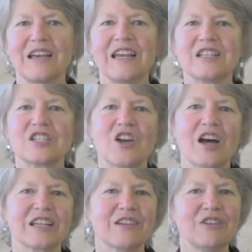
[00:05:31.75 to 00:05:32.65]
It's
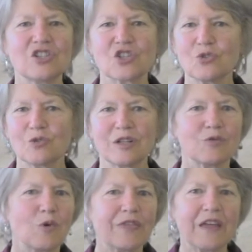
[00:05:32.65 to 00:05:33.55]
not giving
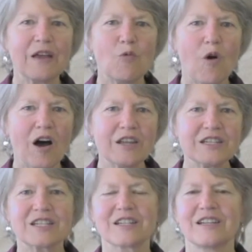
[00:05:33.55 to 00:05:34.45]
children what they
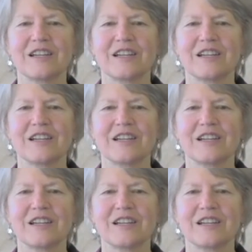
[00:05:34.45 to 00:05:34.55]
want.